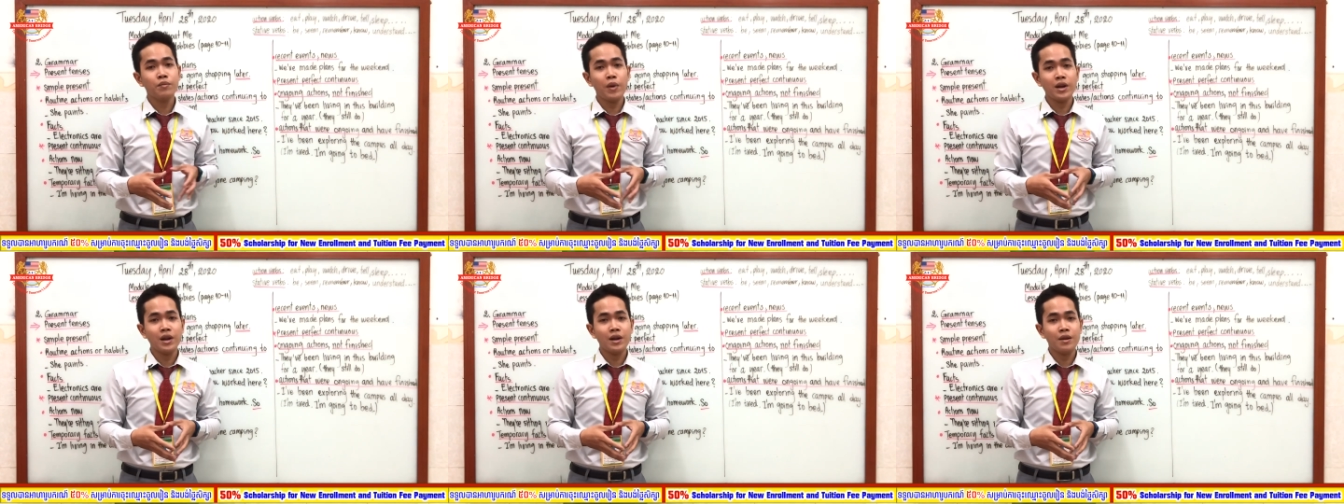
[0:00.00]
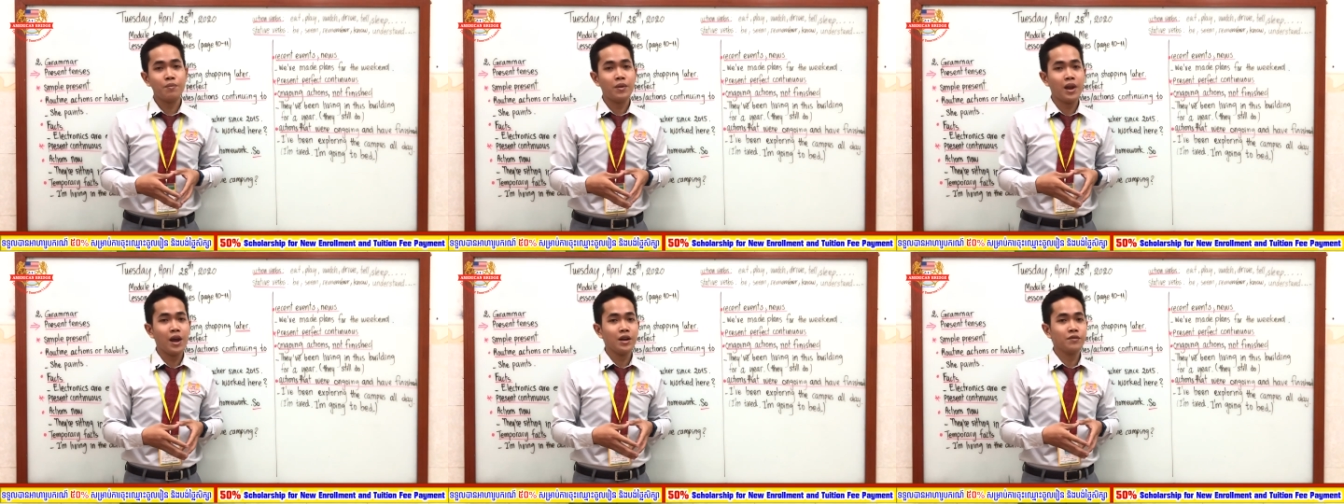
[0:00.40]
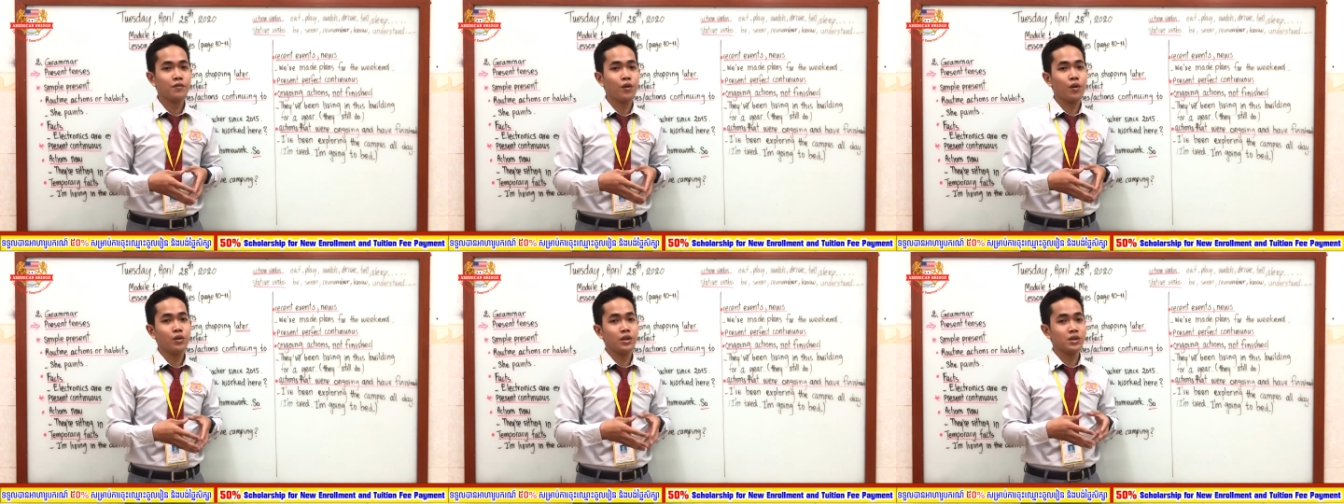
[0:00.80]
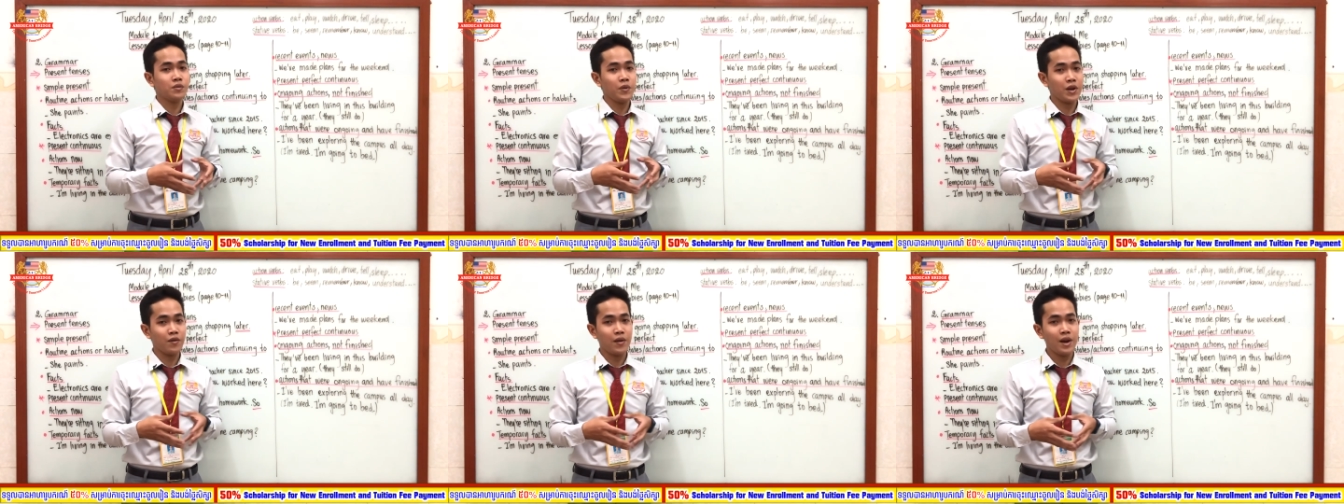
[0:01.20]
any plan for this
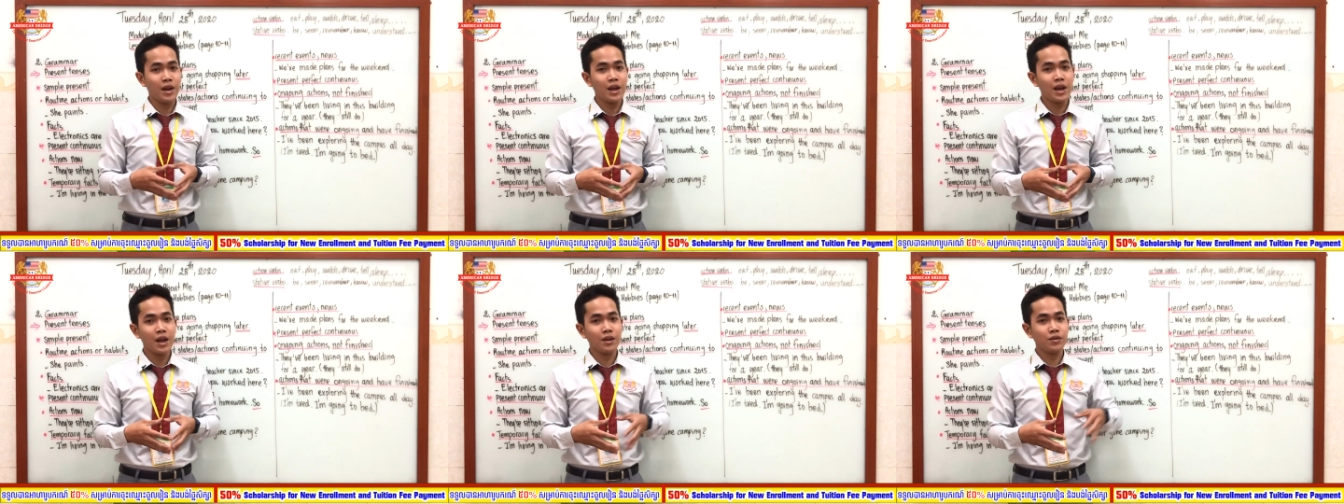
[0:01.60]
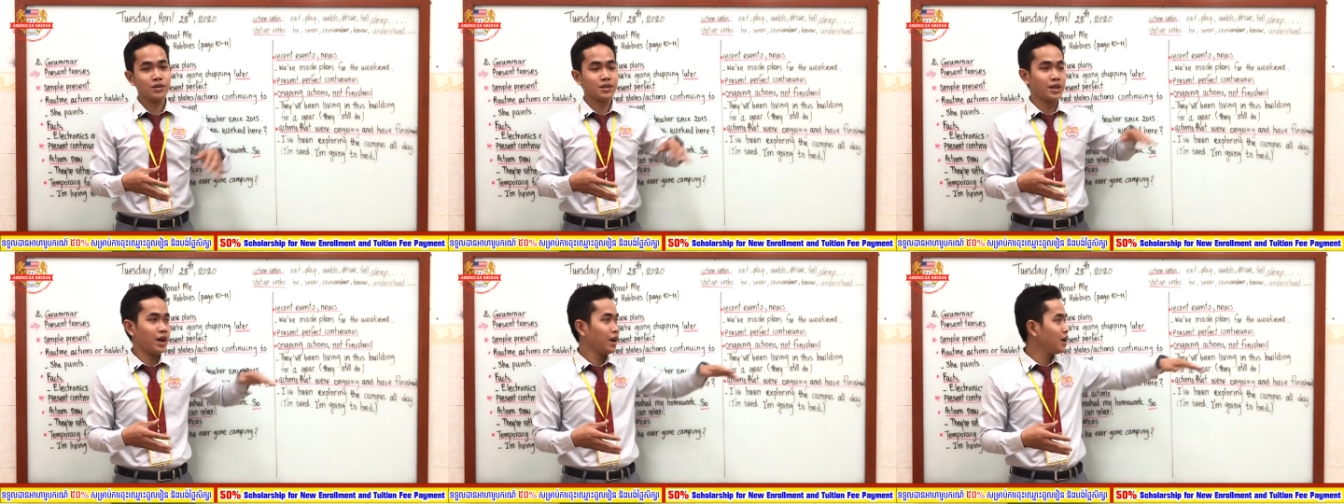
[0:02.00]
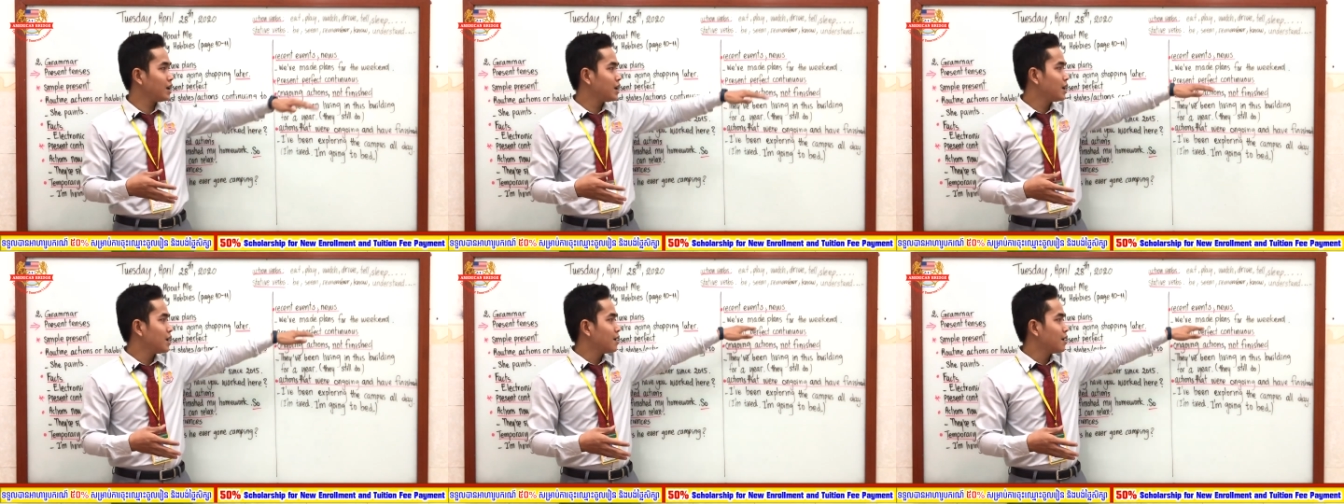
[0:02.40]
week already? And you say,